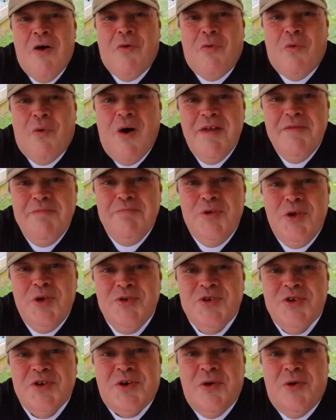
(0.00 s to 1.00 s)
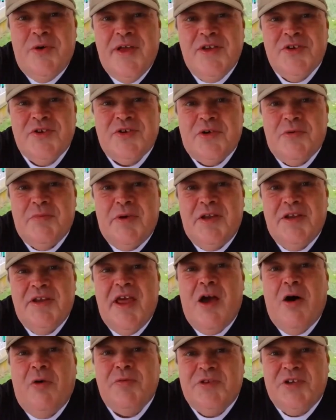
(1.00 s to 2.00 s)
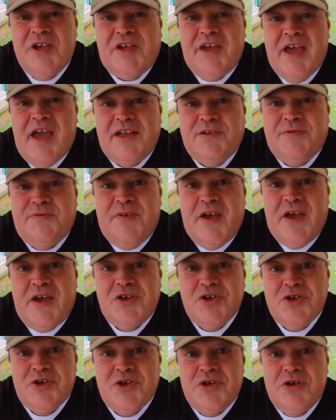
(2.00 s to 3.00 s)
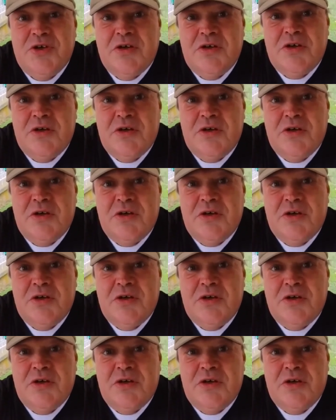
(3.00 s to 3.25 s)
What musical instrument helps you catch fish?